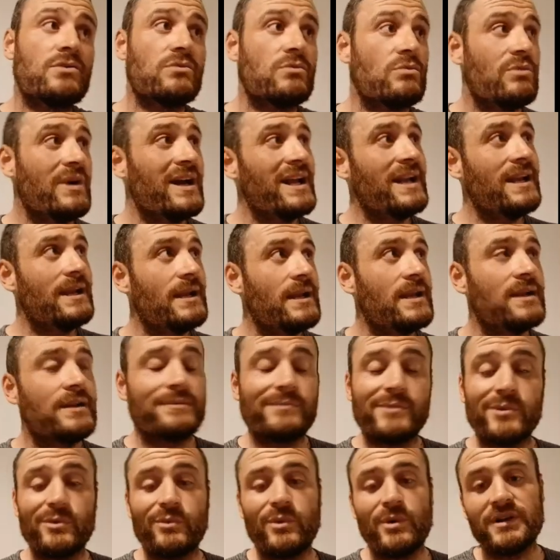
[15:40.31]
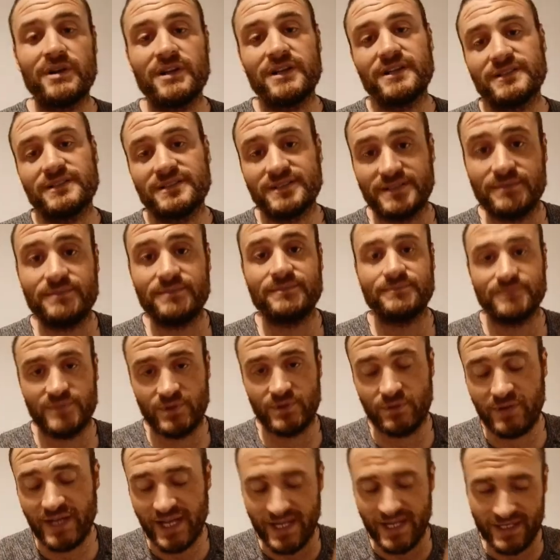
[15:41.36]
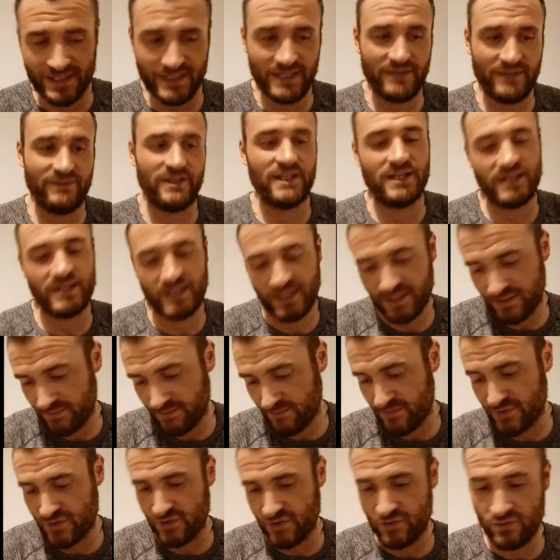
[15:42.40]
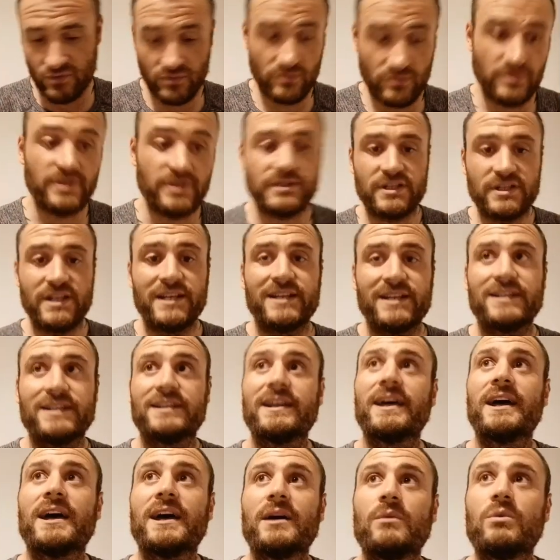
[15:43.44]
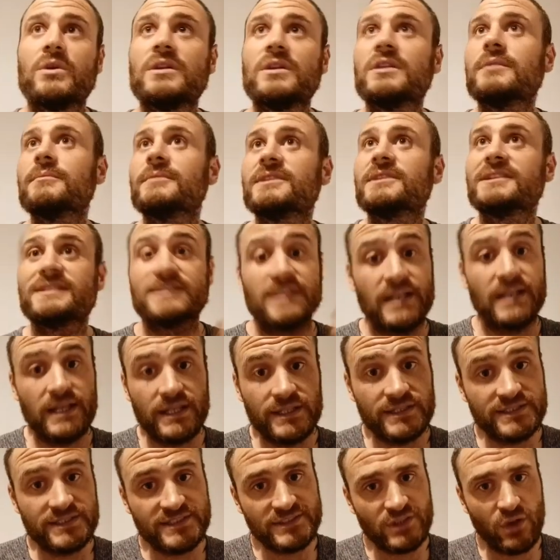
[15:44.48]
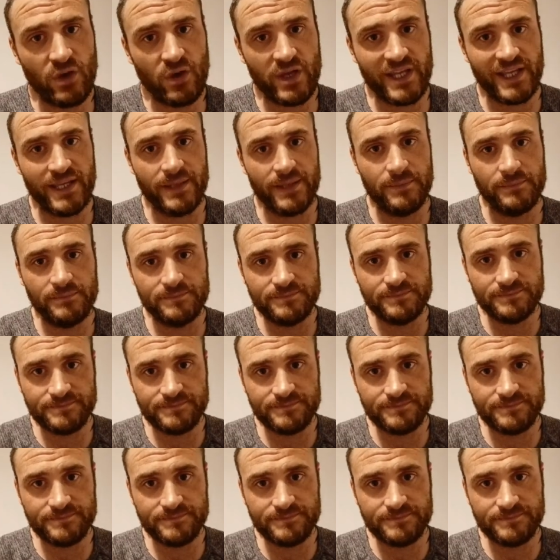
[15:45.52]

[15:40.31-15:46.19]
Well, number one is you can alleviate a lot of them through your diet. One of them is soy,